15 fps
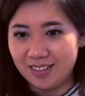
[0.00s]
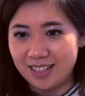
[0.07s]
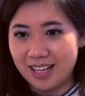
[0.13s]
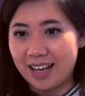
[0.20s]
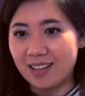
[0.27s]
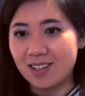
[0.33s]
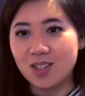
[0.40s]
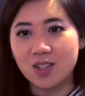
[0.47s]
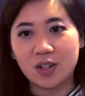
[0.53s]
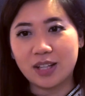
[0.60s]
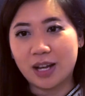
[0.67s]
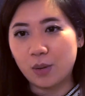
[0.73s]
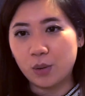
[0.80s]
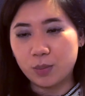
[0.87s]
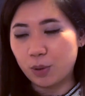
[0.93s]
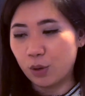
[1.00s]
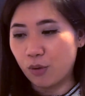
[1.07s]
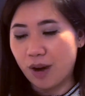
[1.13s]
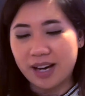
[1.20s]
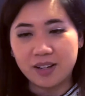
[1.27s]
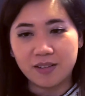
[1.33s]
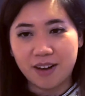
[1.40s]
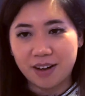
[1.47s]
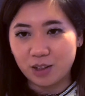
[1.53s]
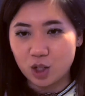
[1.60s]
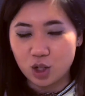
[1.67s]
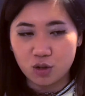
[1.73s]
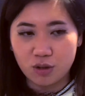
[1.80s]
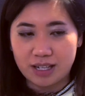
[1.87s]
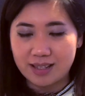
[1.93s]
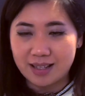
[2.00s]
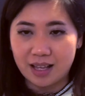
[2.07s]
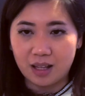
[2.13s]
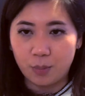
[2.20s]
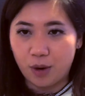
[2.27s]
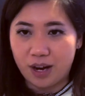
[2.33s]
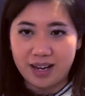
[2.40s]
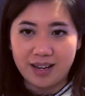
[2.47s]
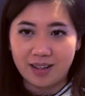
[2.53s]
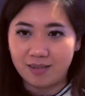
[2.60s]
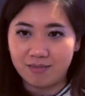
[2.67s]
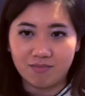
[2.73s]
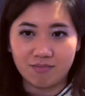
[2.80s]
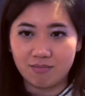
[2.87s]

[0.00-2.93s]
Yeah, so they would parade around the street celebrating